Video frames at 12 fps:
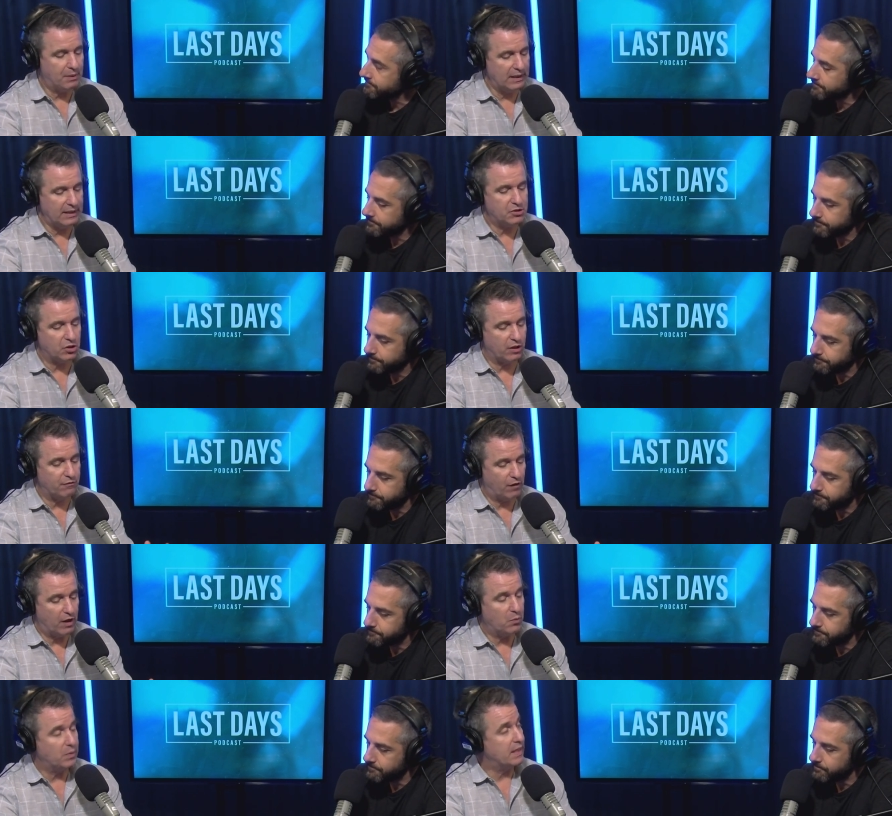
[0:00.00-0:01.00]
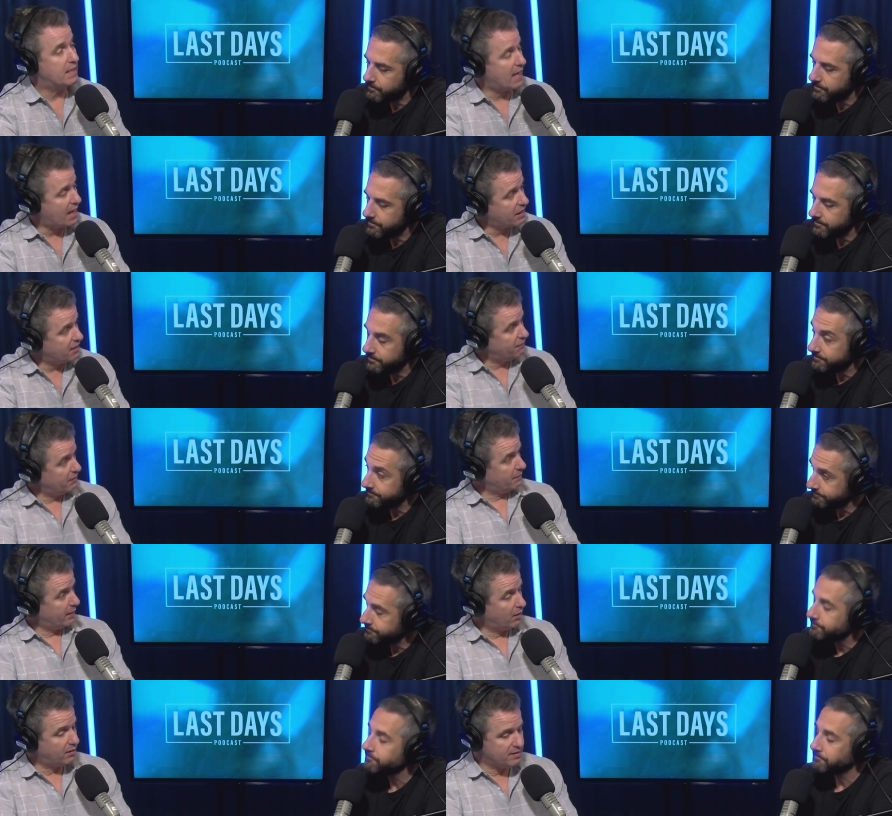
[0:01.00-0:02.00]
Speaker 1: police are confronted with the death death of an
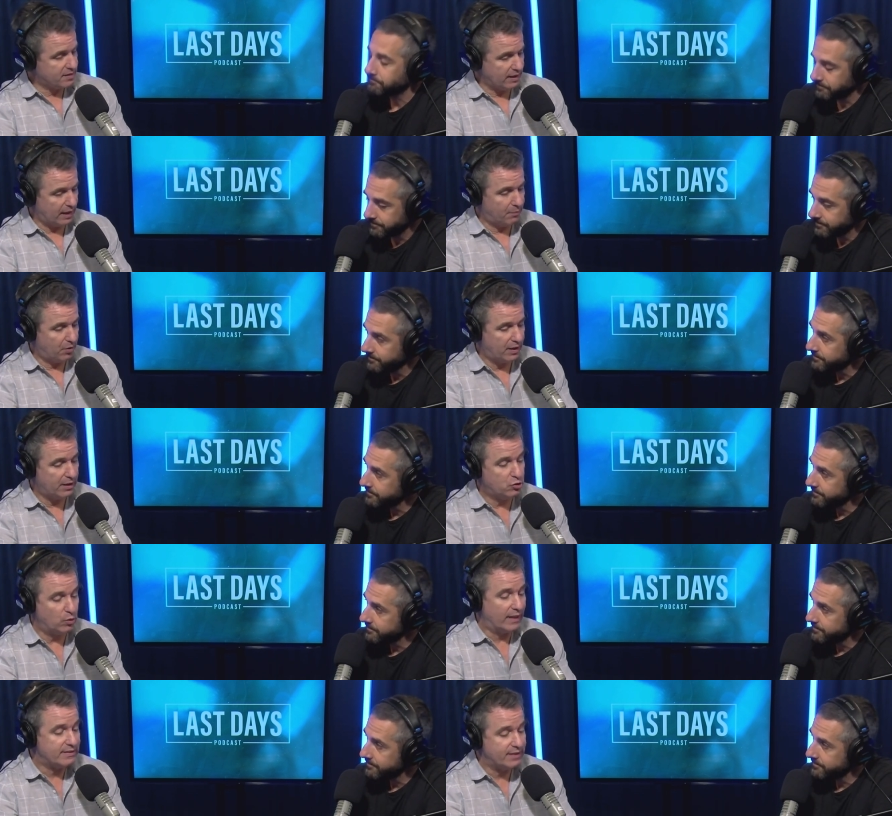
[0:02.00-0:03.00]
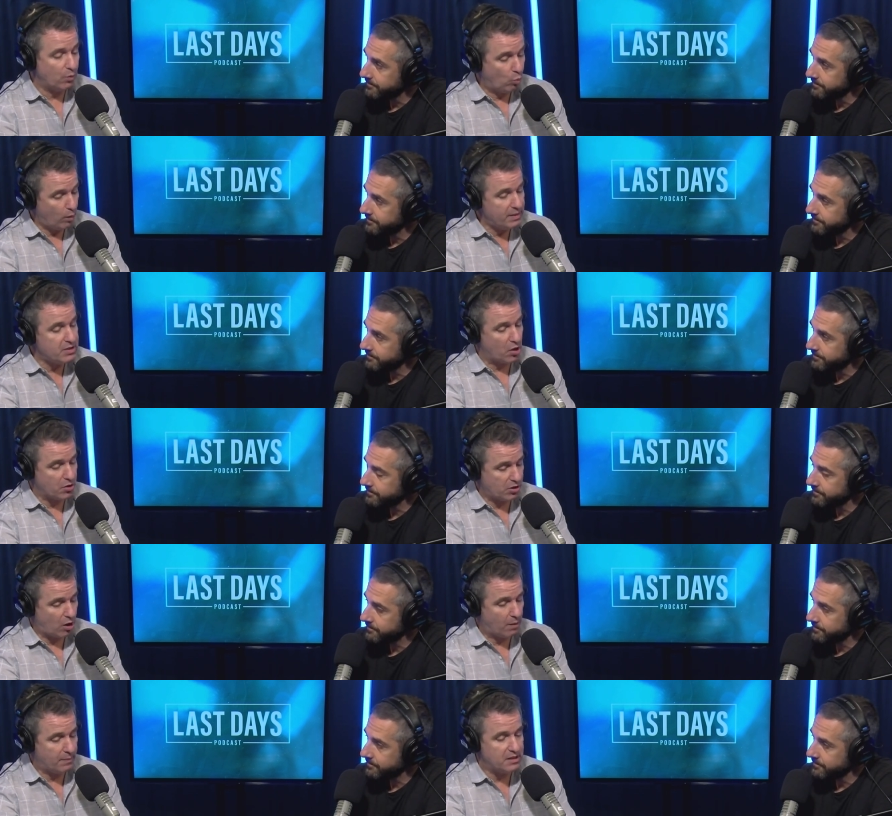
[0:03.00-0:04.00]
American celebrity, dressed in women's
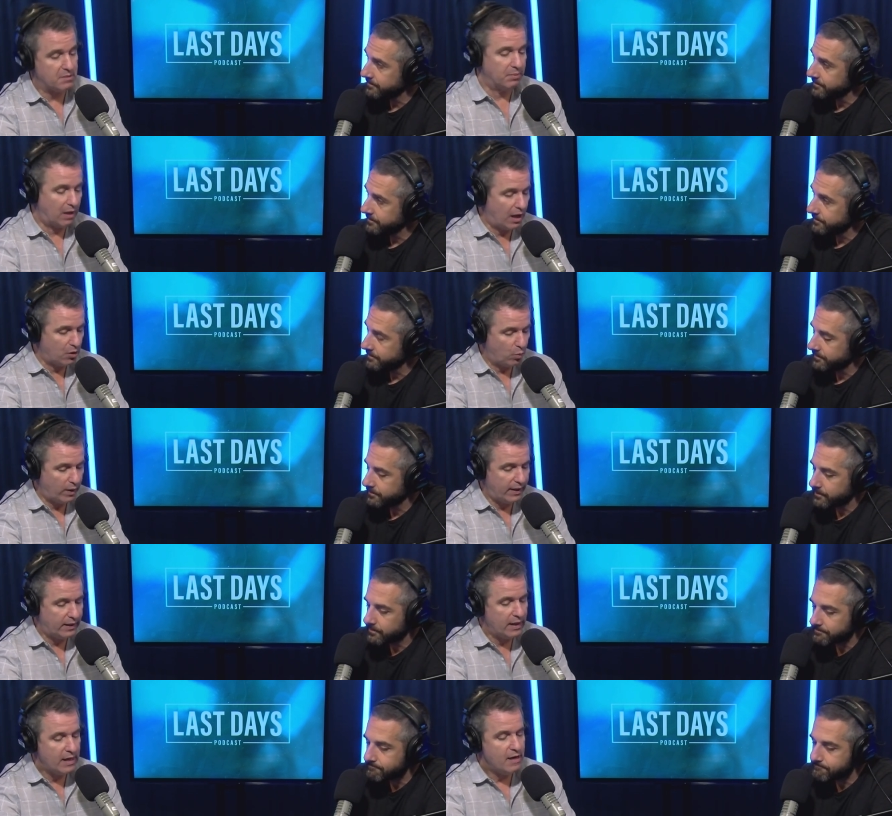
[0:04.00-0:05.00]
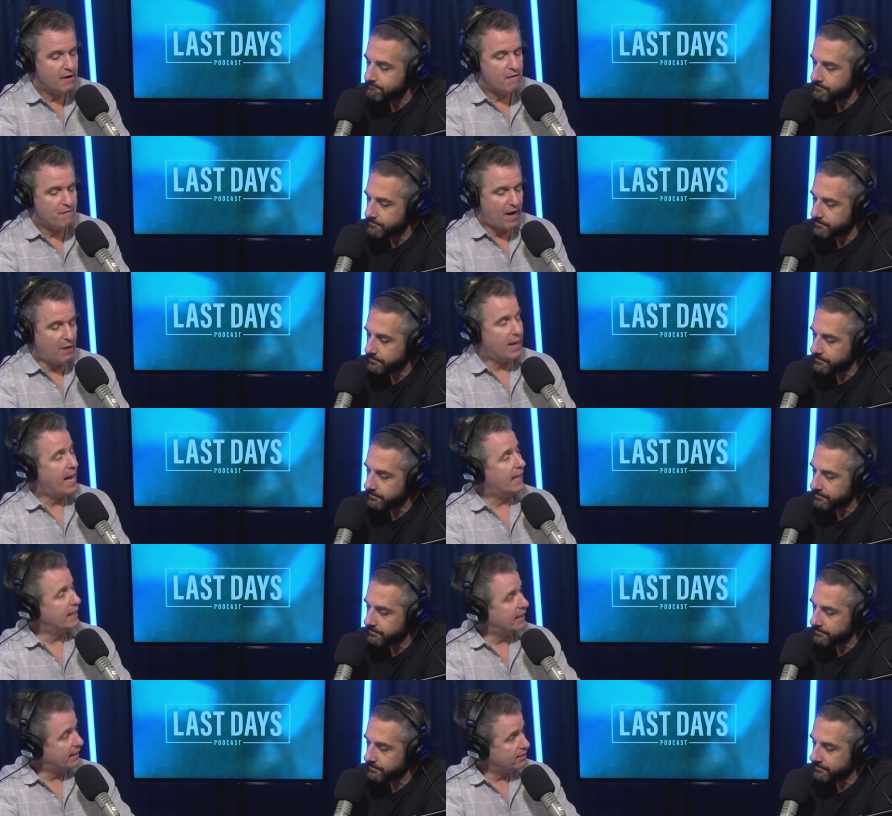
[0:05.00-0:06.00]
undergarments, a blonde wig, found
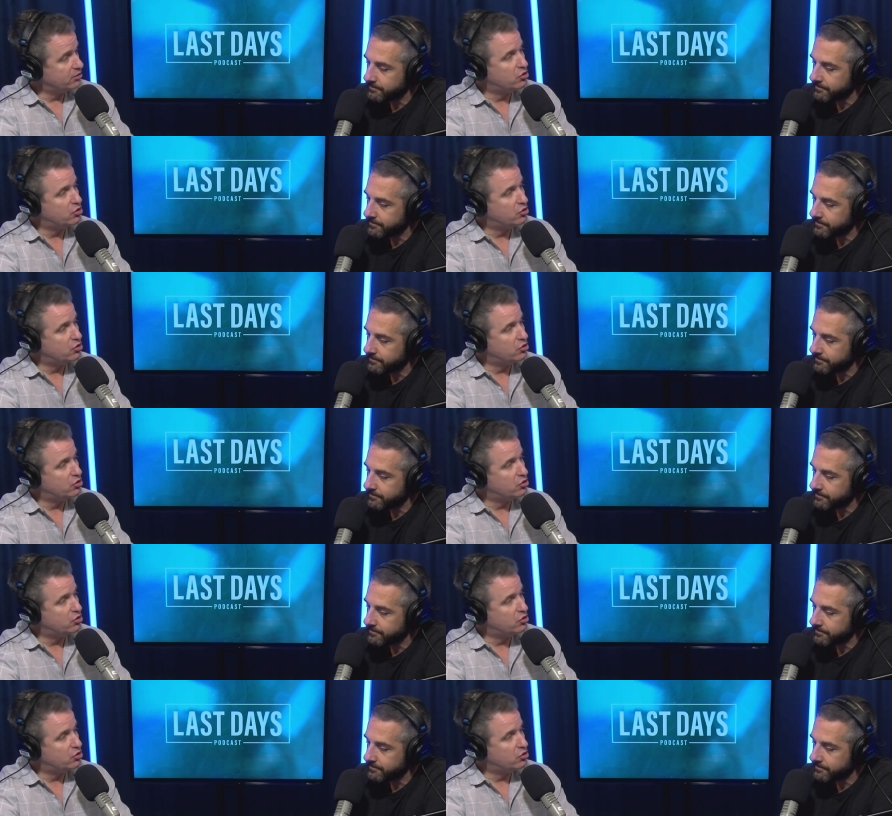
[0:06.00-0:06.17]
hanging in his